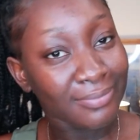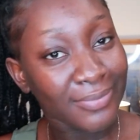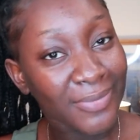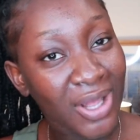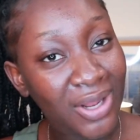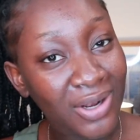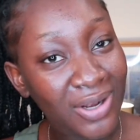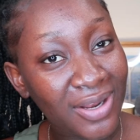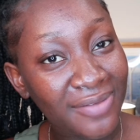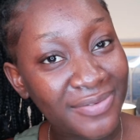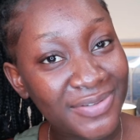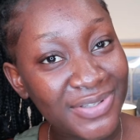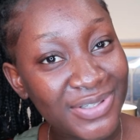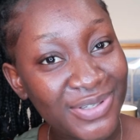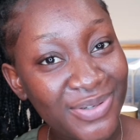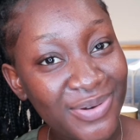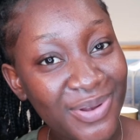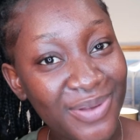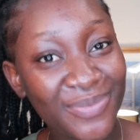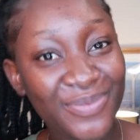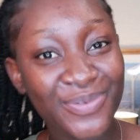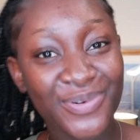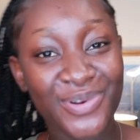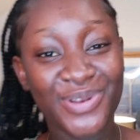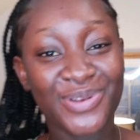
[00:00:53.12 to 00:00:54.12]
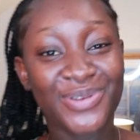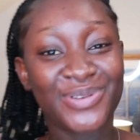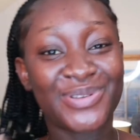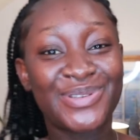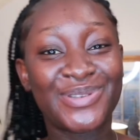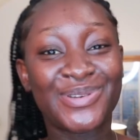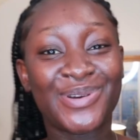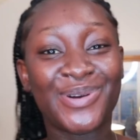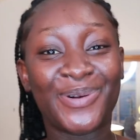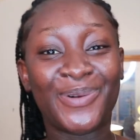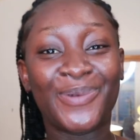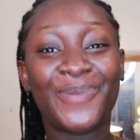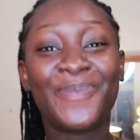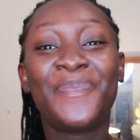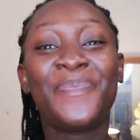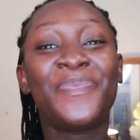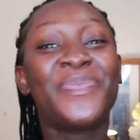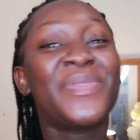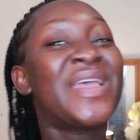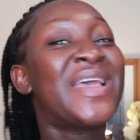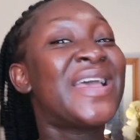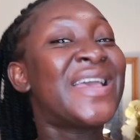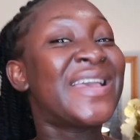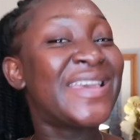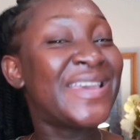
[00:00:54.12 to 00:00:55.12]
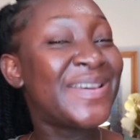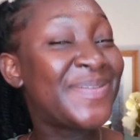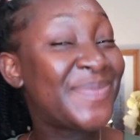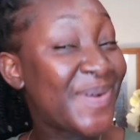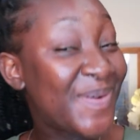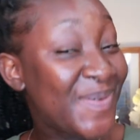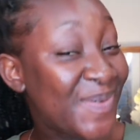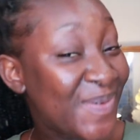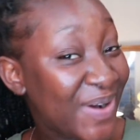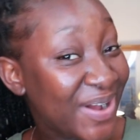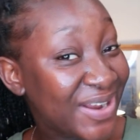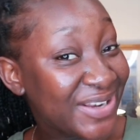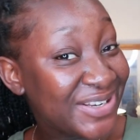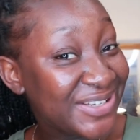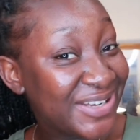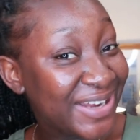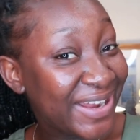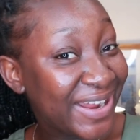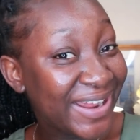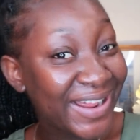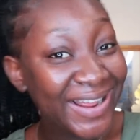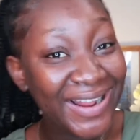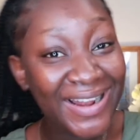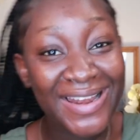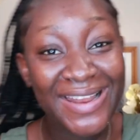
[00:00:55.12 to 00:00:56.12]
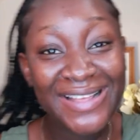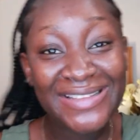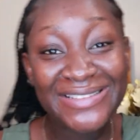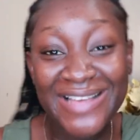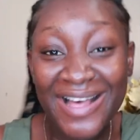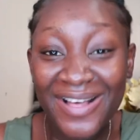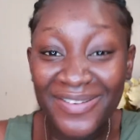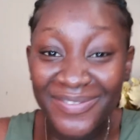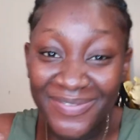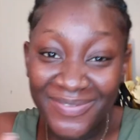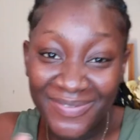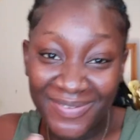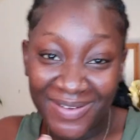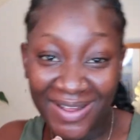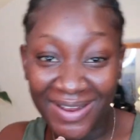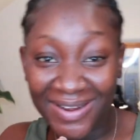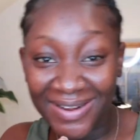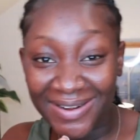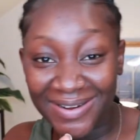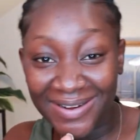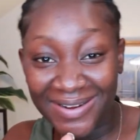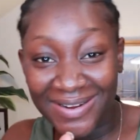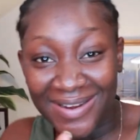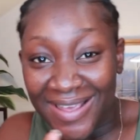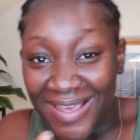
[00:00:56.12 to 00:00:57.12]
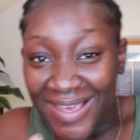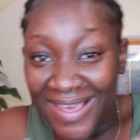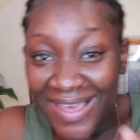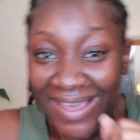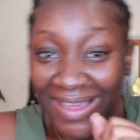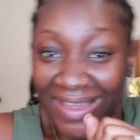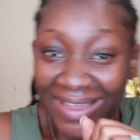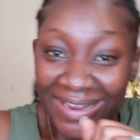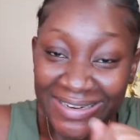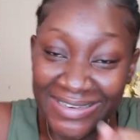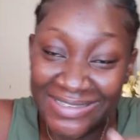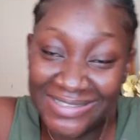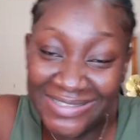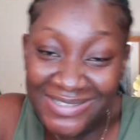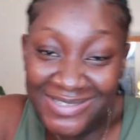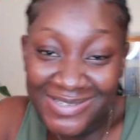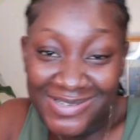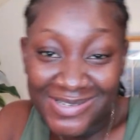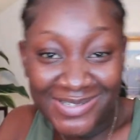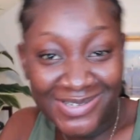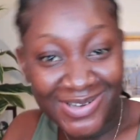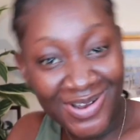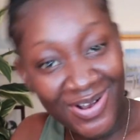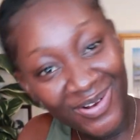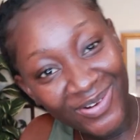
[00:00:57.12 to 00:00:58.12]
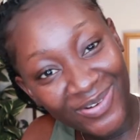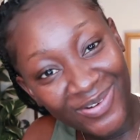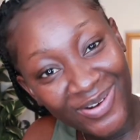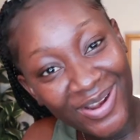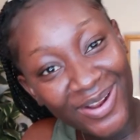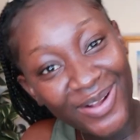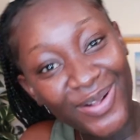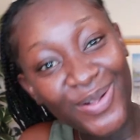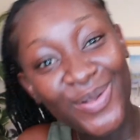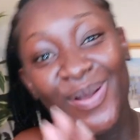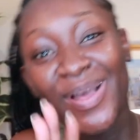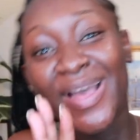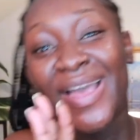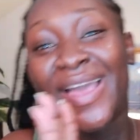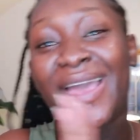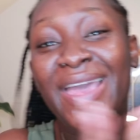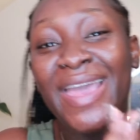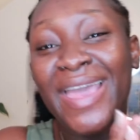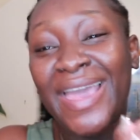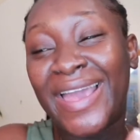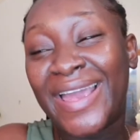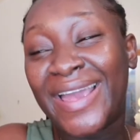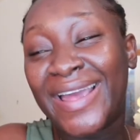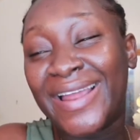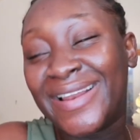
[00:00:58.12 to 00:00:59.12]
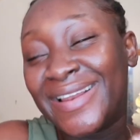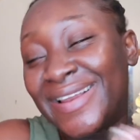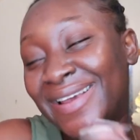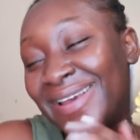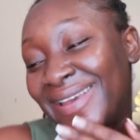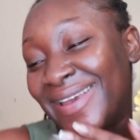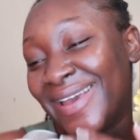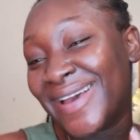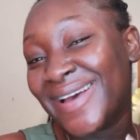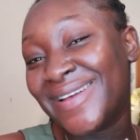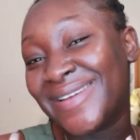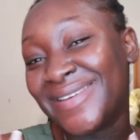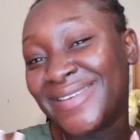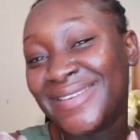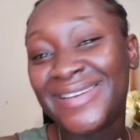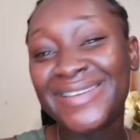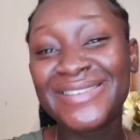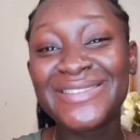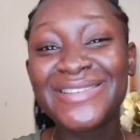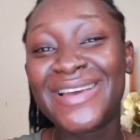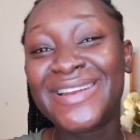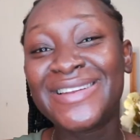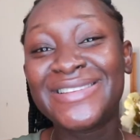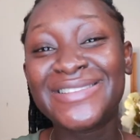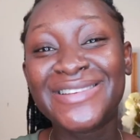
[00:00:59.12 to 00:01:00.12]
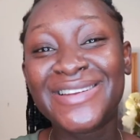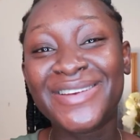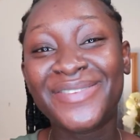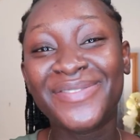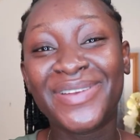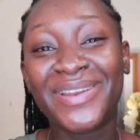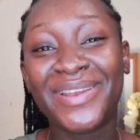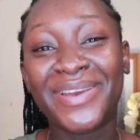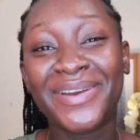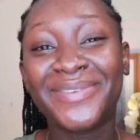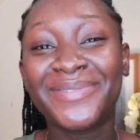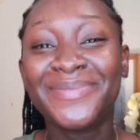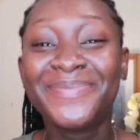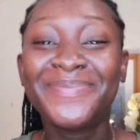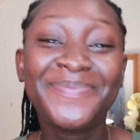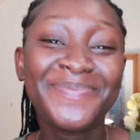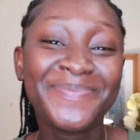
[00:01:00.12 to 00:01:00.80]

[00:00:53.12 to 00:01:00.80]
I'd love to do it for you. So keep on watching, let's have fun in this tutorial, and yeah, let's get into the video.